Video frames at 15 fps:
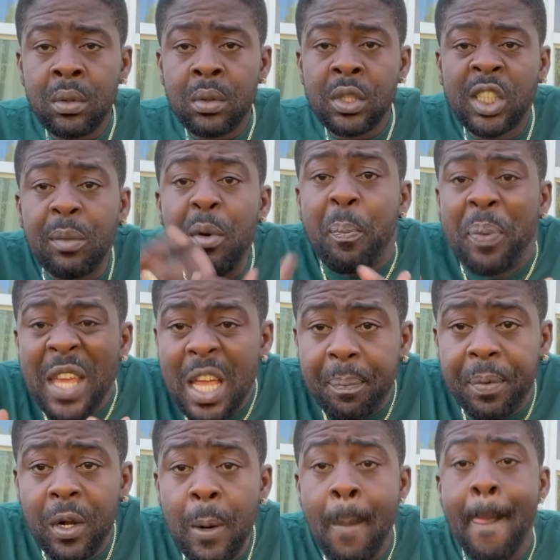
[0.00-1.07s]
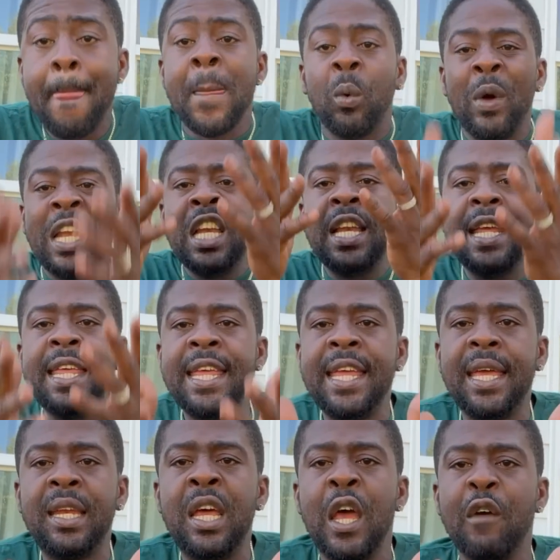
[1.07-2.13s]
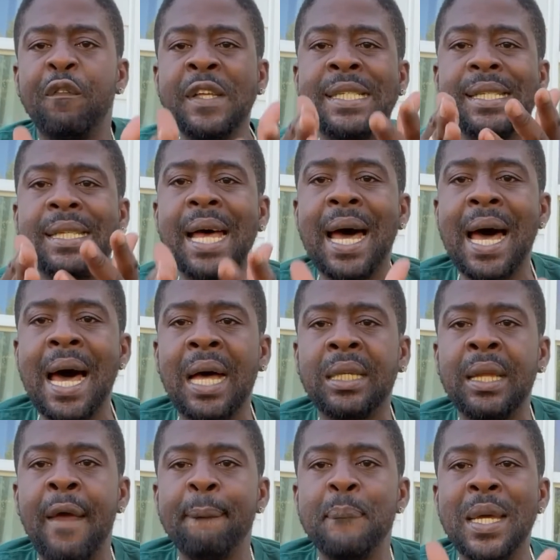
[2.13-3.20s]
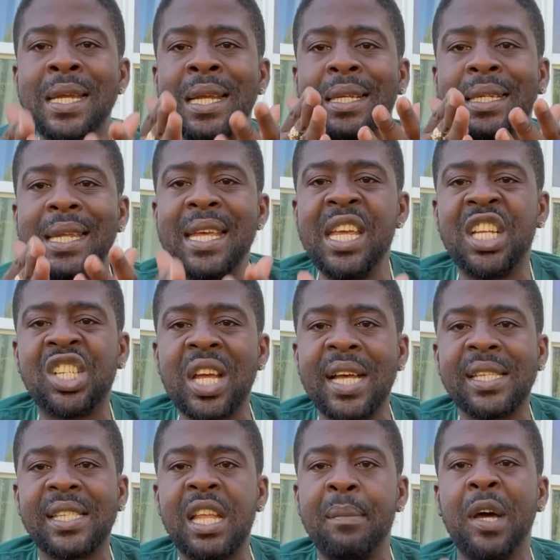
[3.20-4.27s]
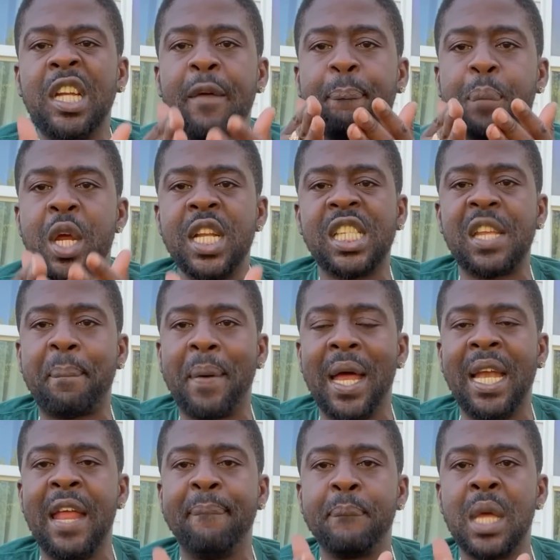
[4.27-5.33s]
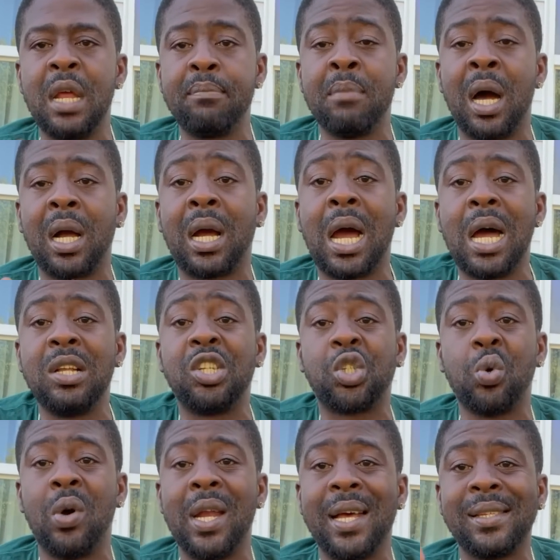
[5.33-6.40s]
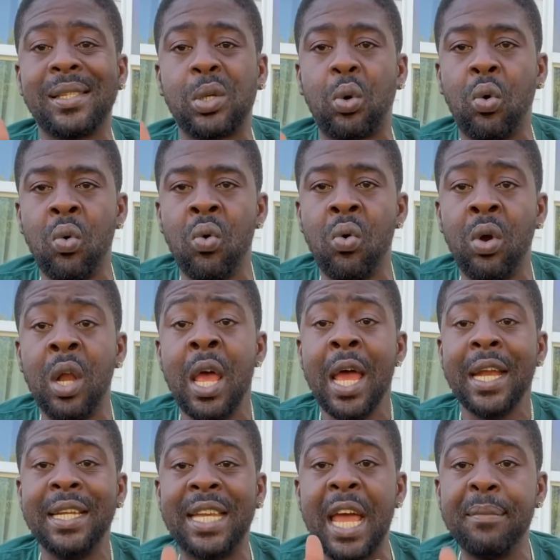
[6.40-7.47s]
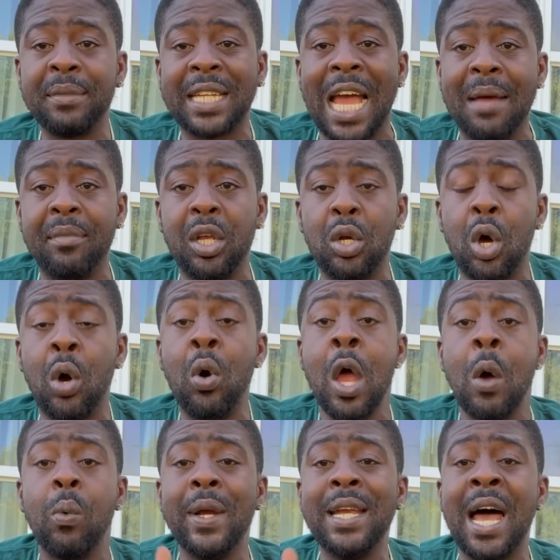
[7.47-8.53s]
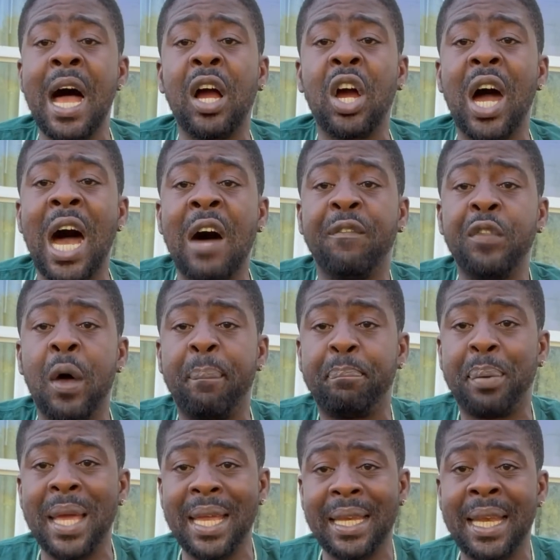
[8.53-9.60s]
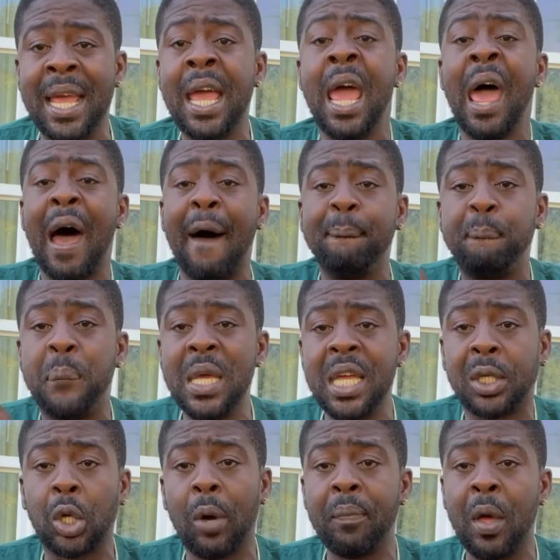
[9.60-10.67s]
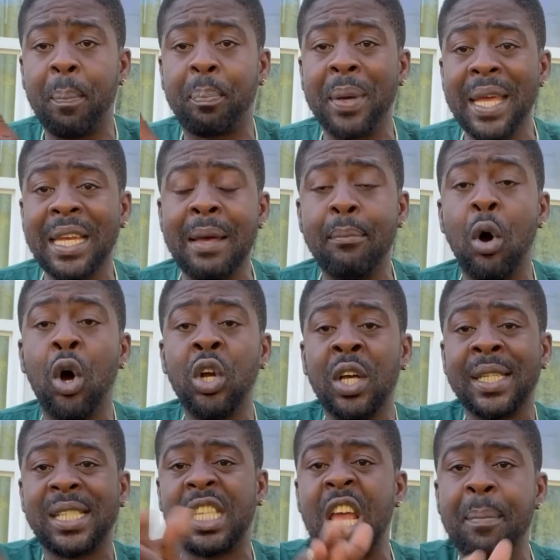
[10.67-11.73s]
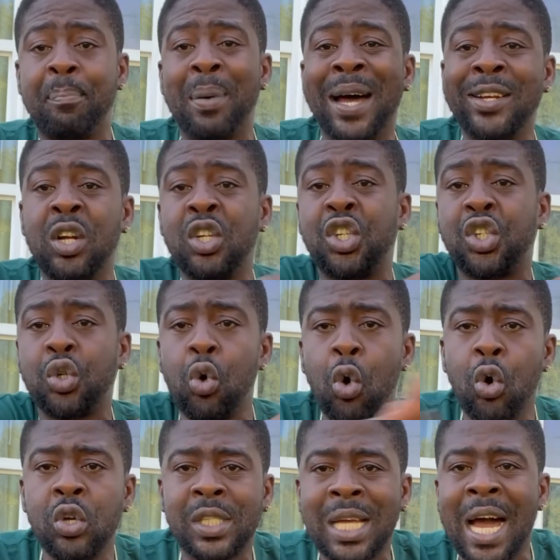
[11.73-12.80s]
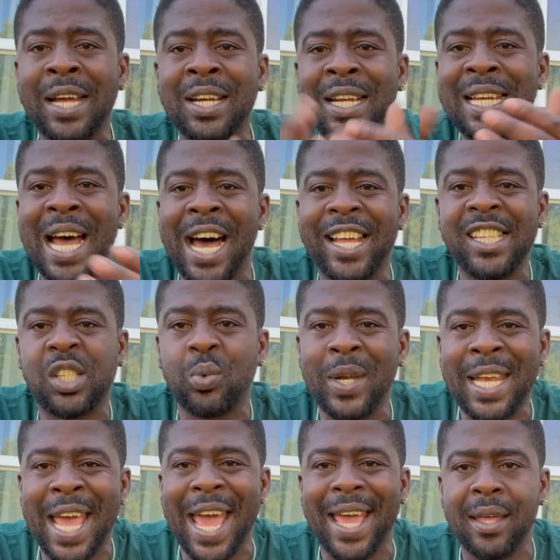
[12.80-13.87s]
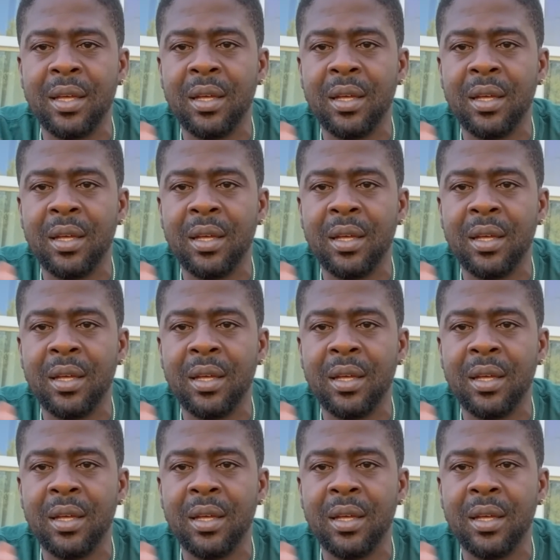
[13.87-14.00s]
Some people we need to start make the teachers them and the principal them get back control of school. Them time they know we not gonna have no picnic, I beat up no picnic but no step on no shoes, gonna dance with that.